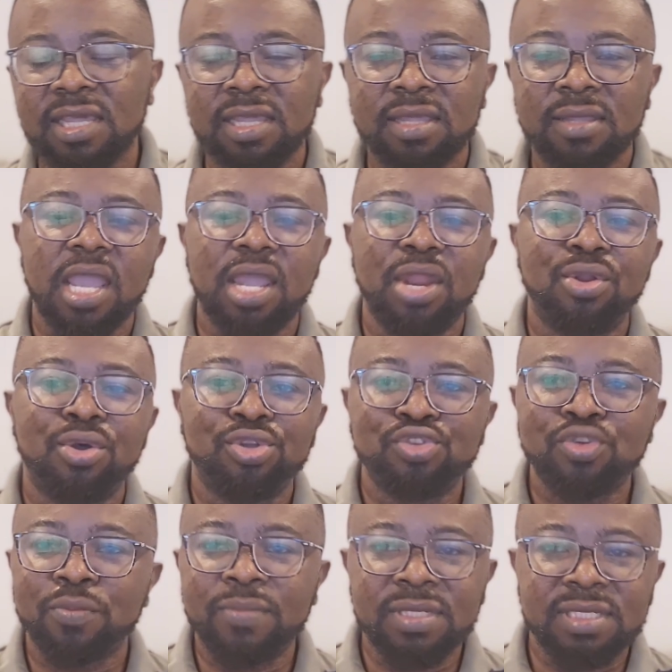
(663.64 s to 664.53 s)
year. And
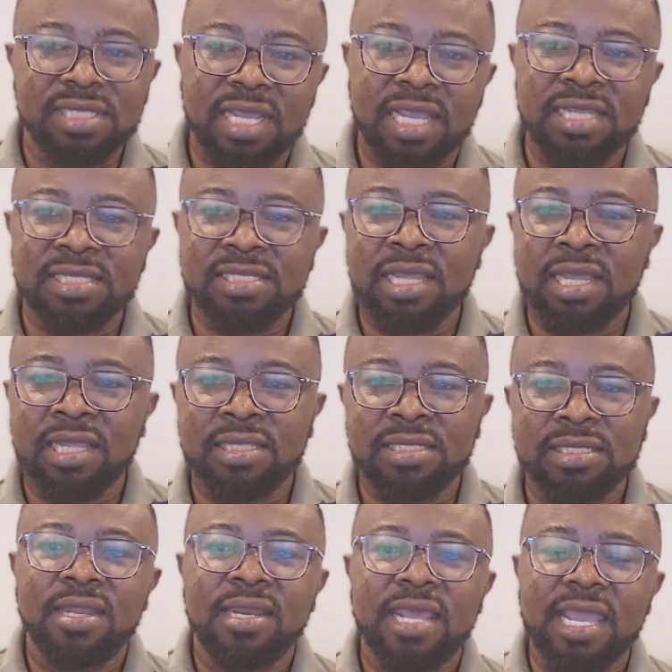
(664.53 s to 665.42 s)
also, besides
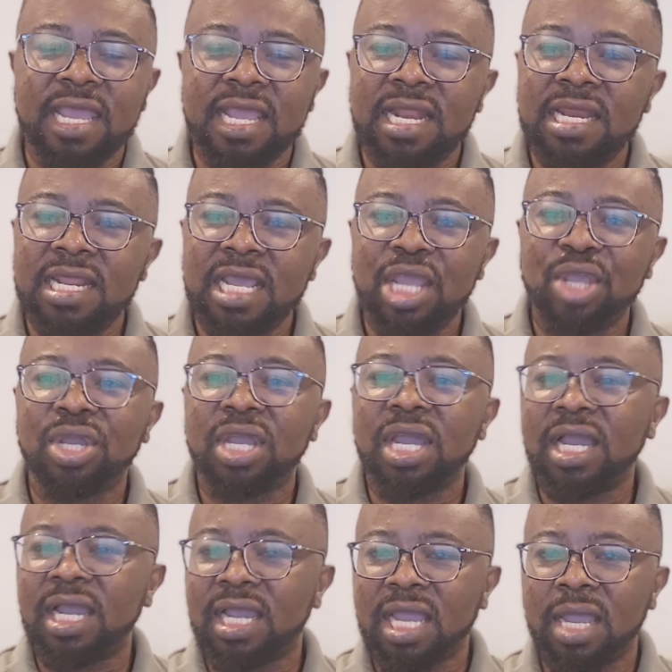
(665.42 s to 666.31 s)
that, the earlier you
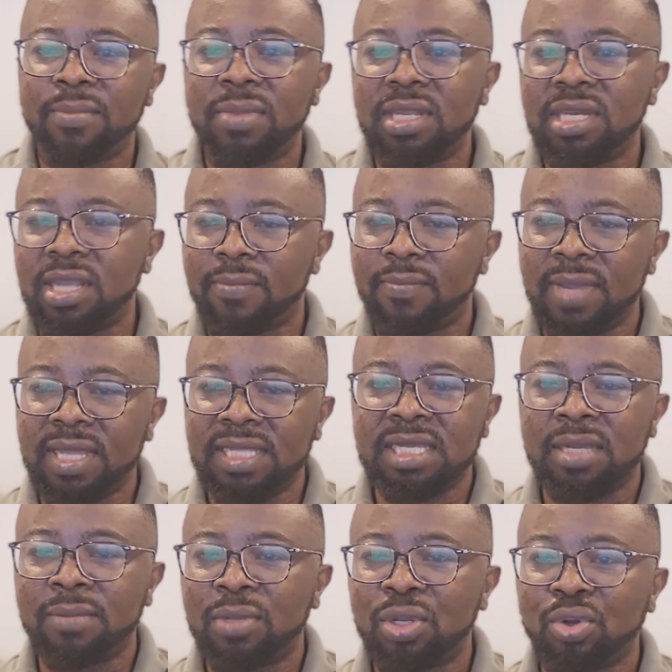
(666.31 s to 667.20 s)
can come in, the
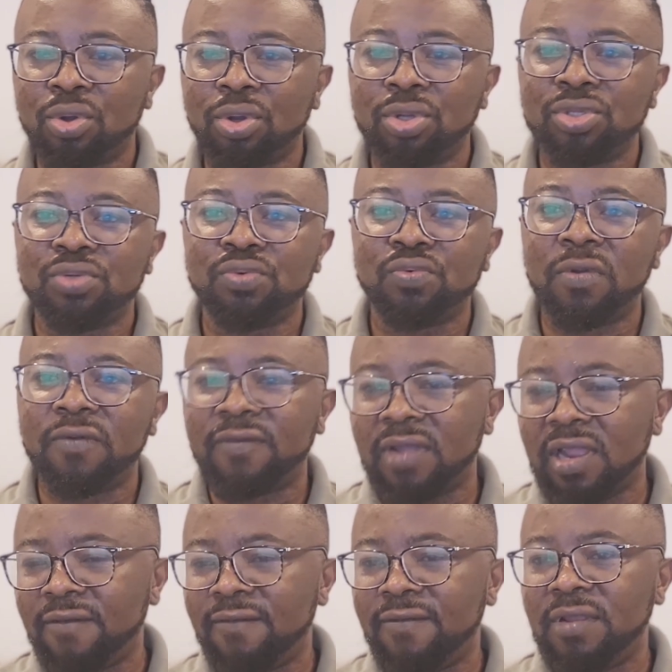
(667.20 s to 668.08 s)
better, because with
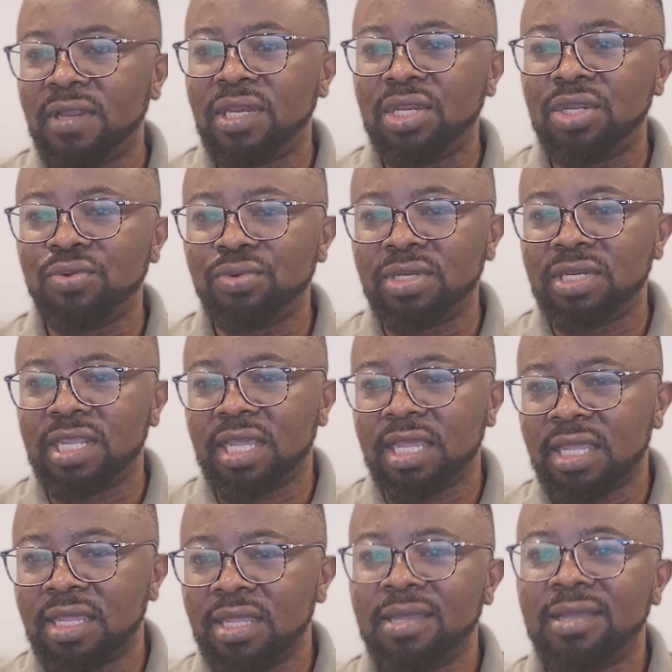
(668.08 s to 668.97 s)
every new
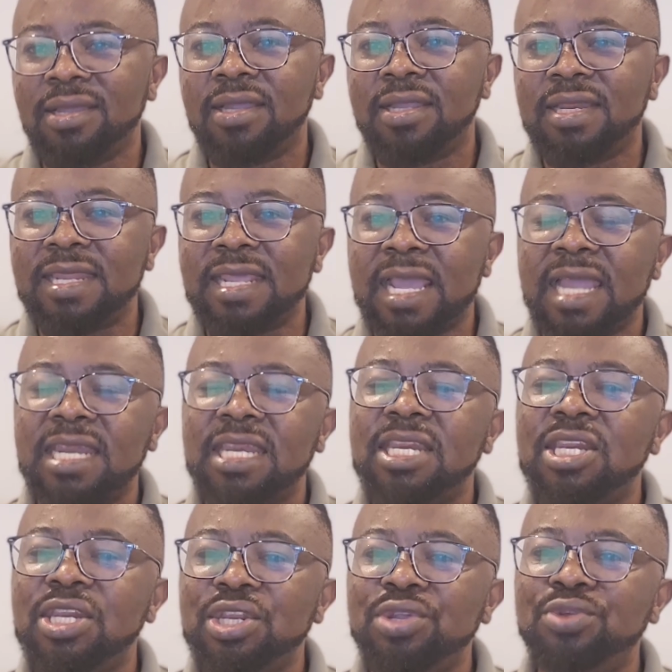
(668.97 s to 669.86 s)
day, there are
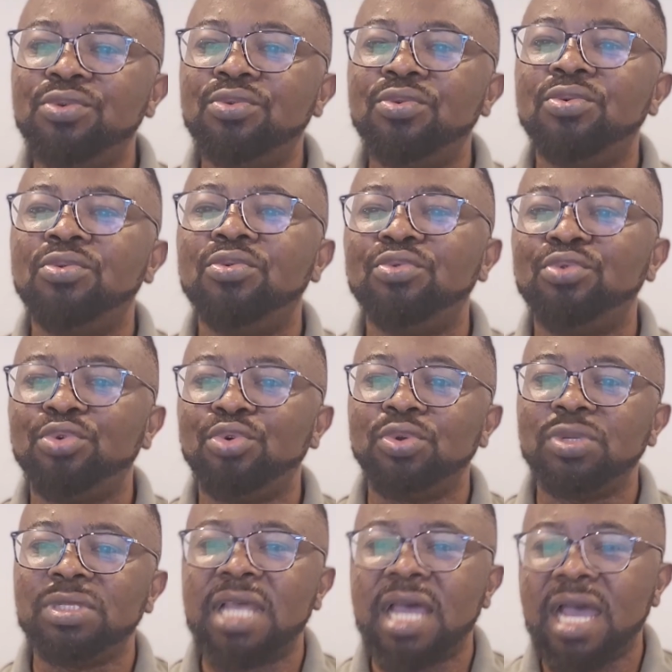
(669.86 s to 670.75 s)
new
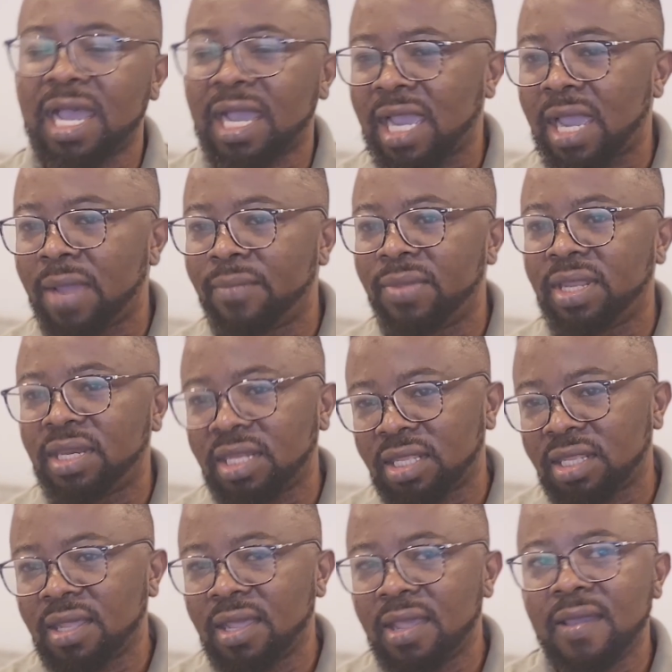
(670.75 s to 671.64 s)
rules that are coming
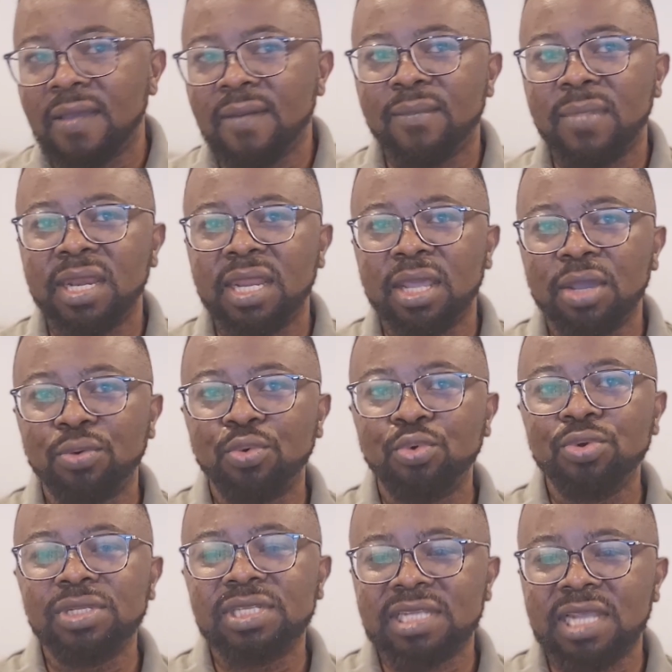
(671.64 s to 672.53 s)
in. But the
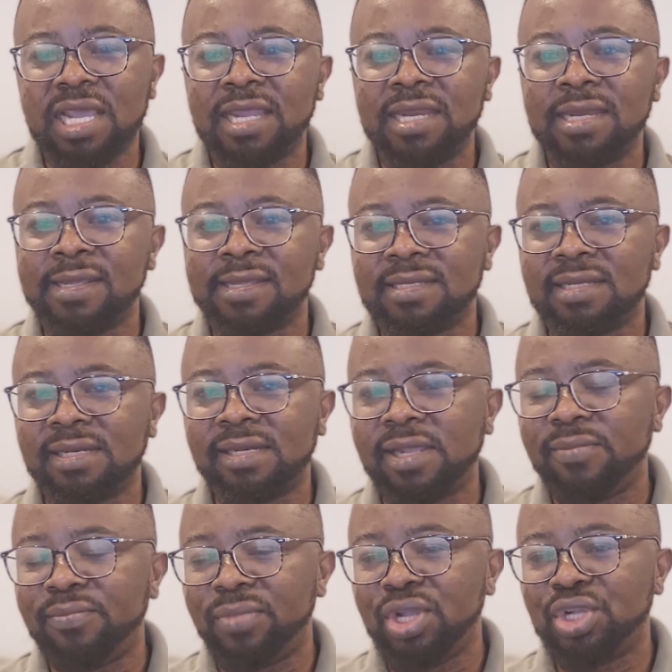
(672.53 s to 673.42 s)
good side is
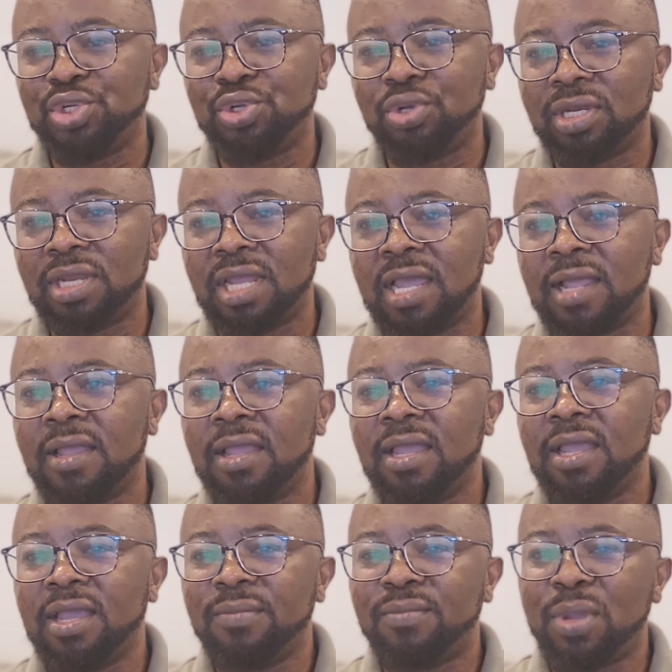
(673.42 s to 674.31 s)
they make sure that
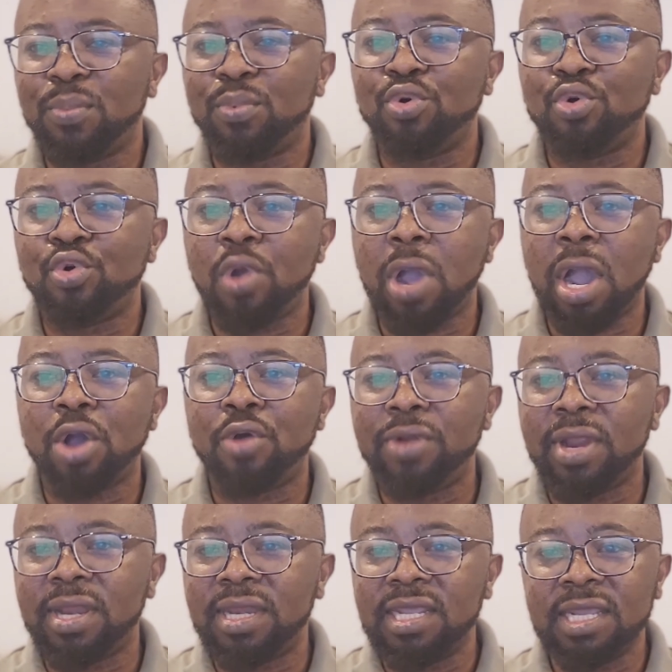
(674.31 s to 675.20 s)
people who are
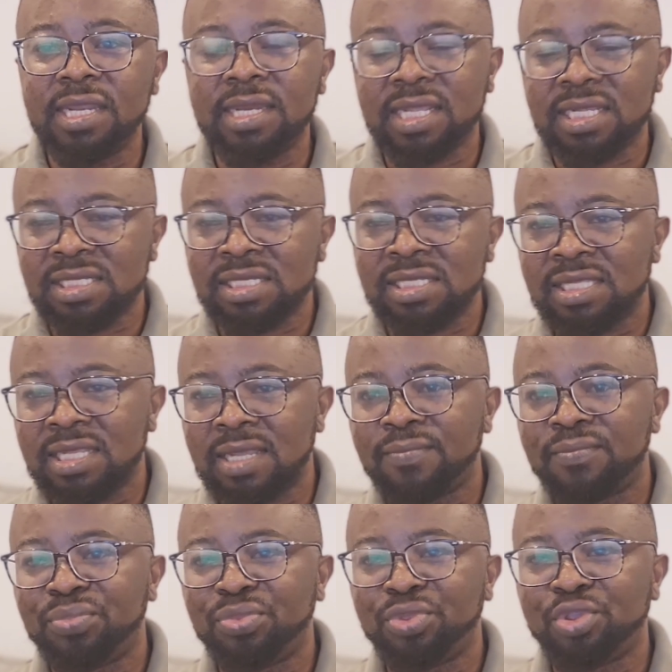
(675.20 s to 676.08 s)
already in the
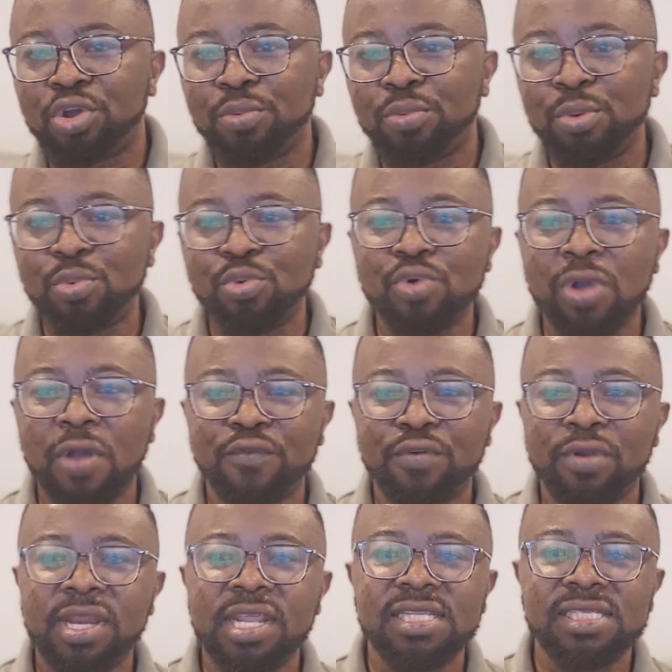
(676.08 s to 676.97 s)
system or people who have
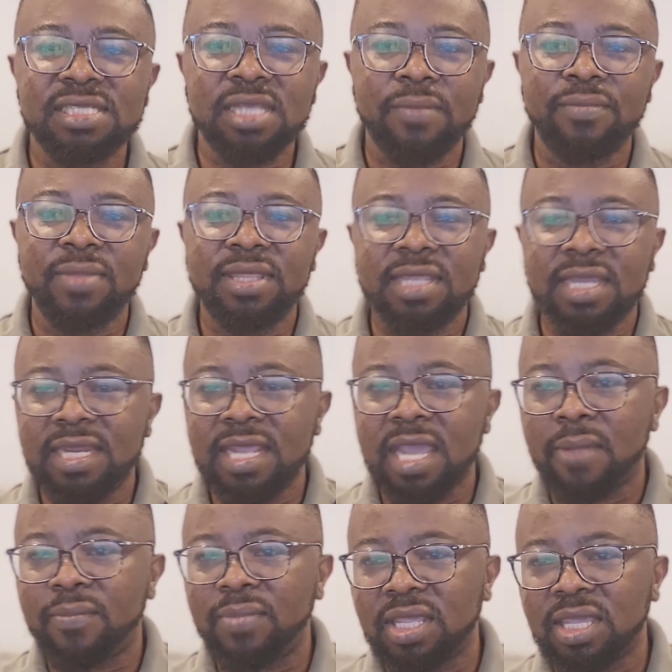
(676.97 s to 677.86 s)
already submitted
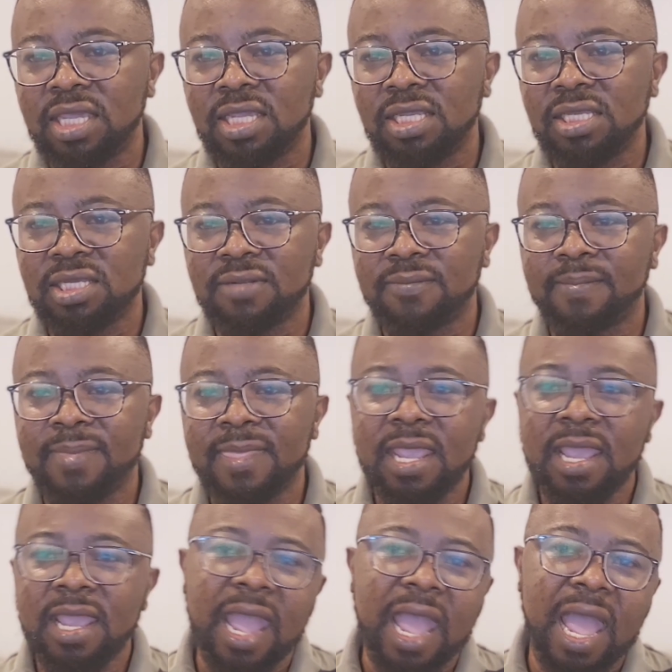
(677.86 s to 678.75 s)
their application
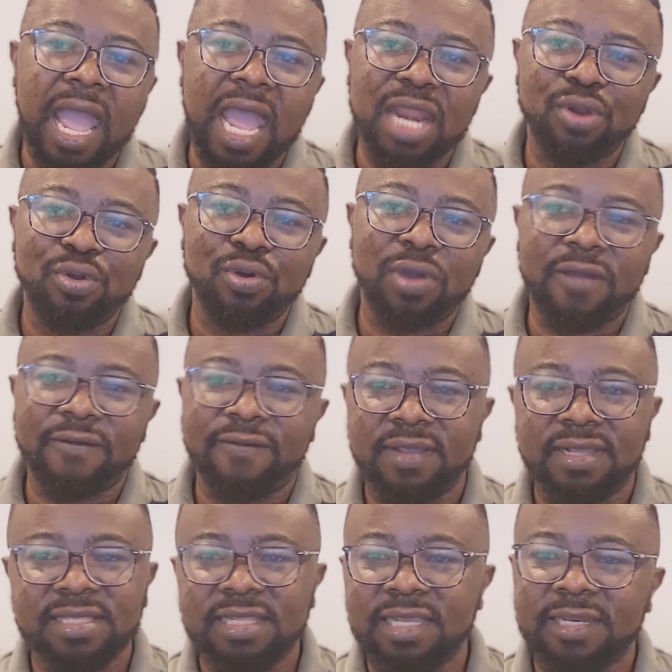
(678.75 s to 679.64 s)
are not
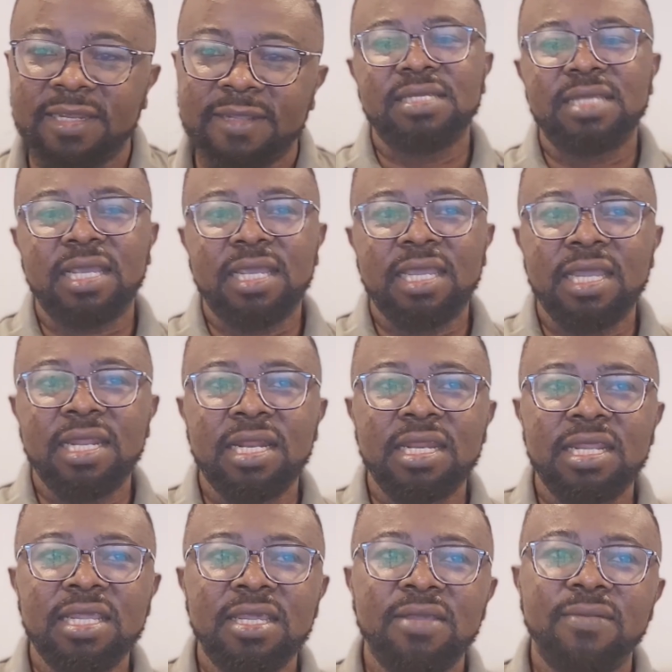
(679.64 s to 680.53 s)
affected.
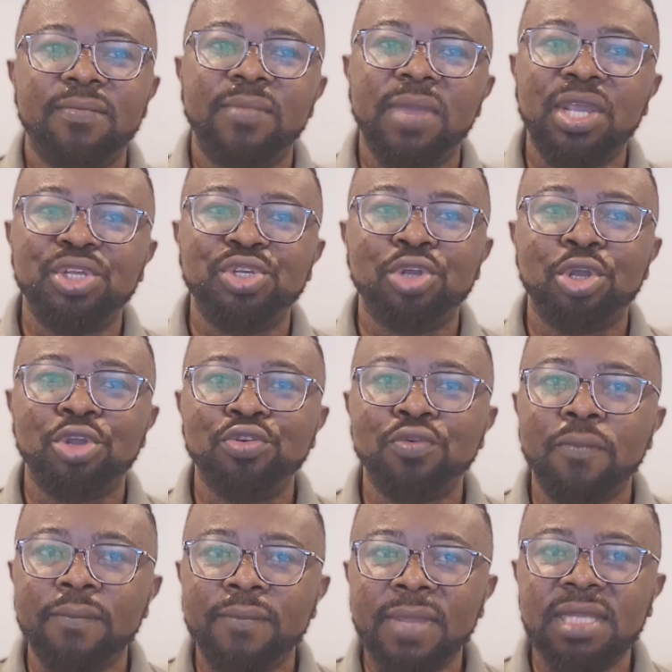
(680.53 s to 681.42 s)
Secondly, make sure
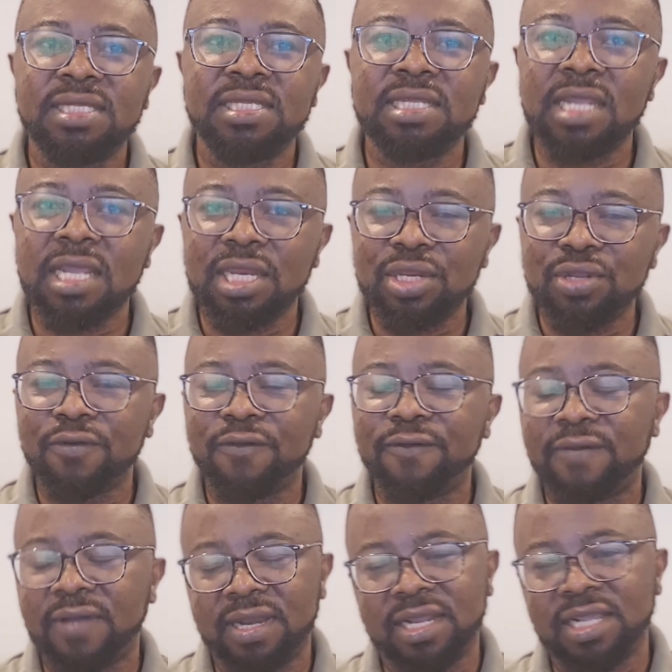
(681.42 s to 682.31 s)
you meet the new
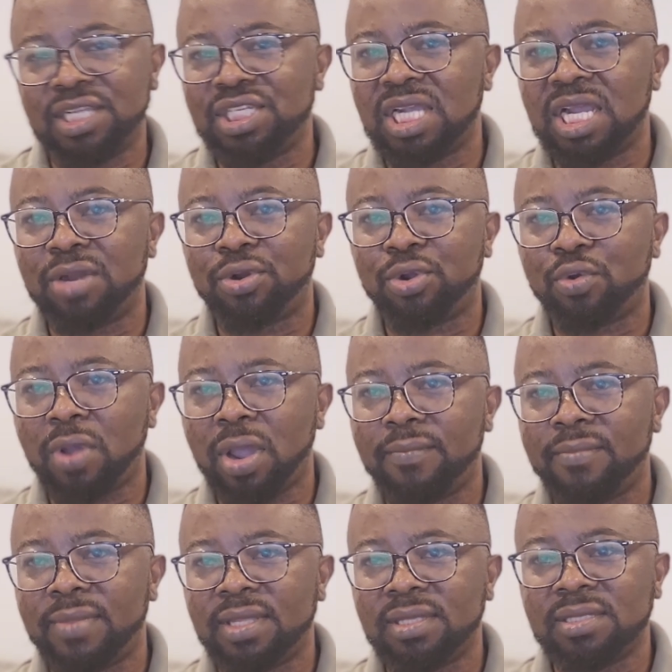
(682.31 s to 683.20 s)
financial
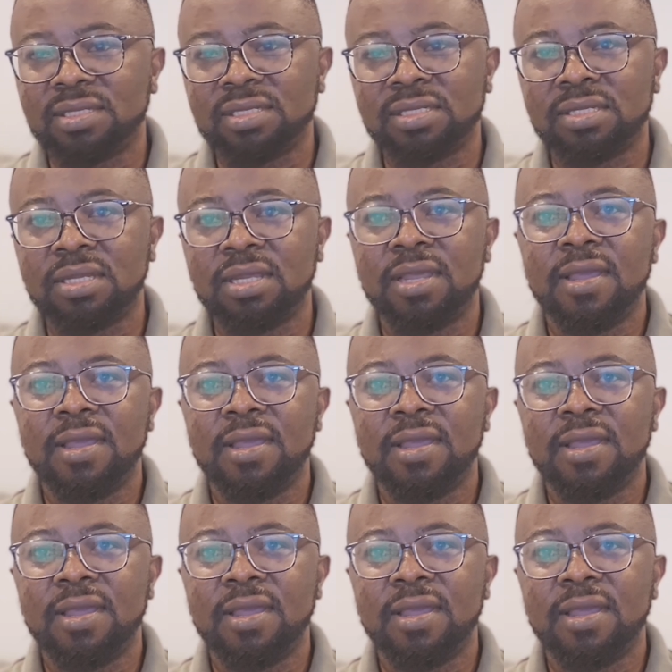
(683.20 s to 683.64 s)
requirements.